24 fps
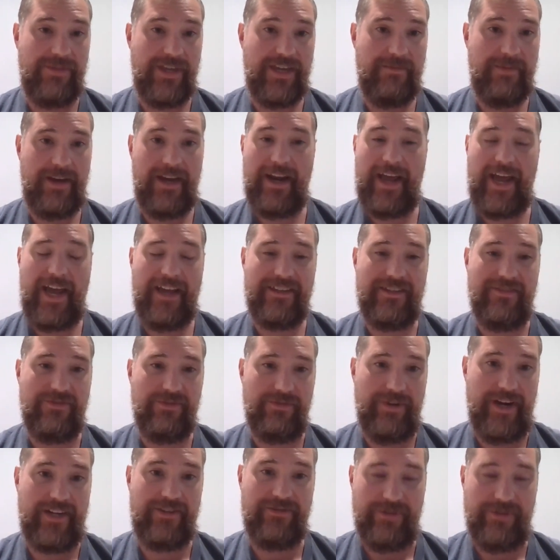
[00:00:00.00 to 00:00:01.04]
think about Active
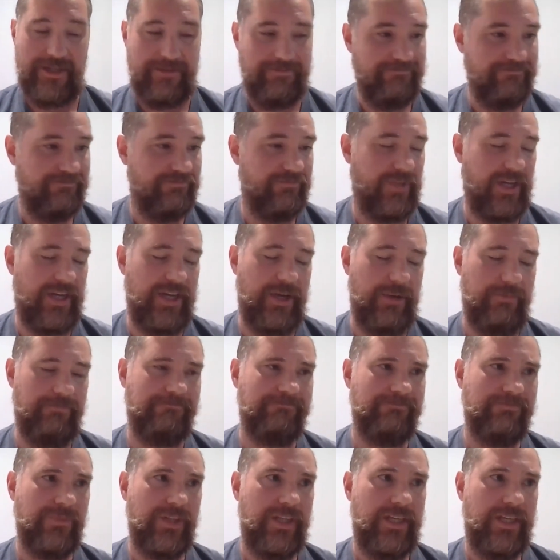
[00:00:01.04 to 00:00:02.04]
Directory. Um,